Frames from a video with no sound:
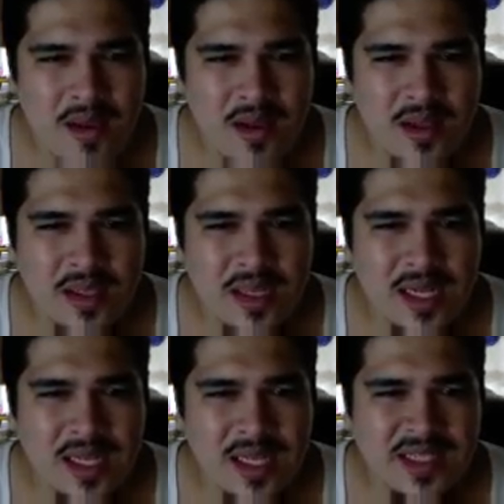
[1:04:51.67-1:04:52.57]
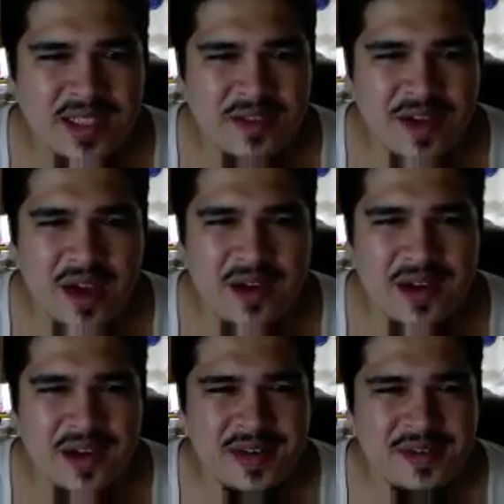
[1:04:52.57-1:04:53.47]
You gotta lay stuff out
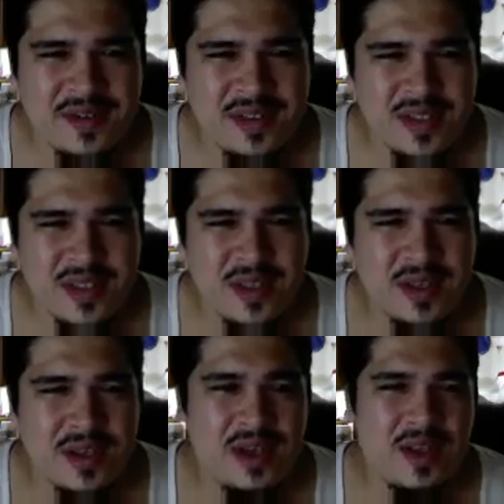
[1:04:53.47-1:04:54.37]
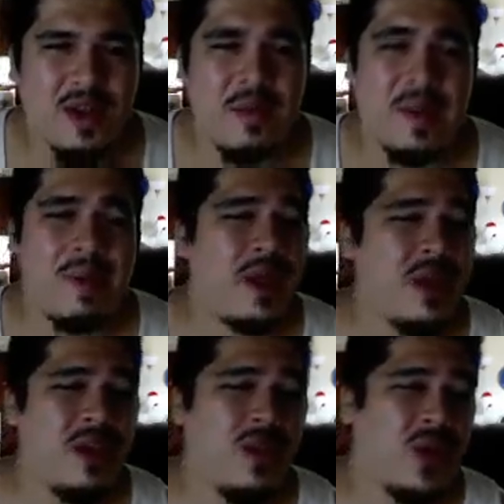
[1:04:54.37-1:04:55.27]
on. You know, maybe
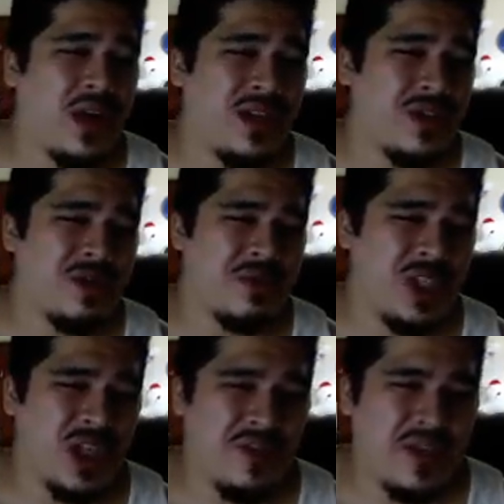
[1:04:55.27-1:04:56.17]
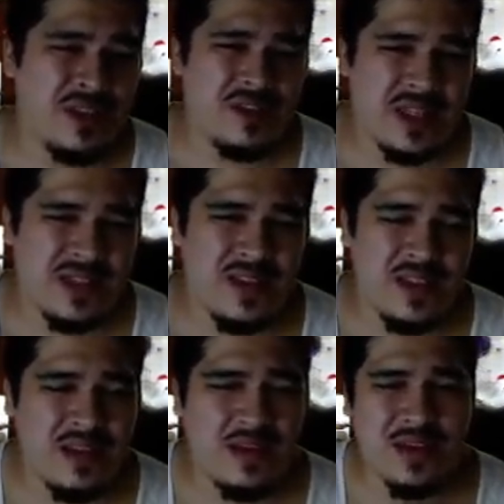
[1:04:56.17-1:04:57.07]
you want to do some shelving. That's a thing
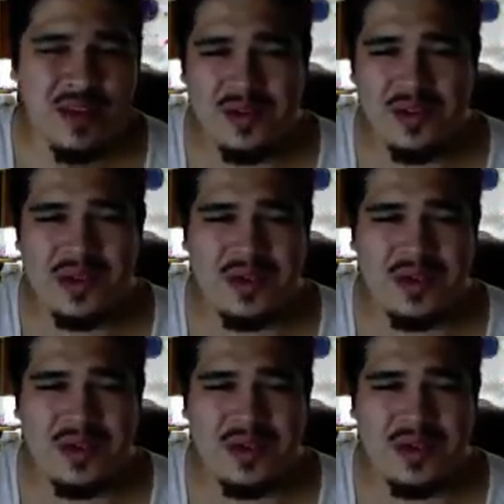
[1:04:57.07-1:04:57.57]
you can do too.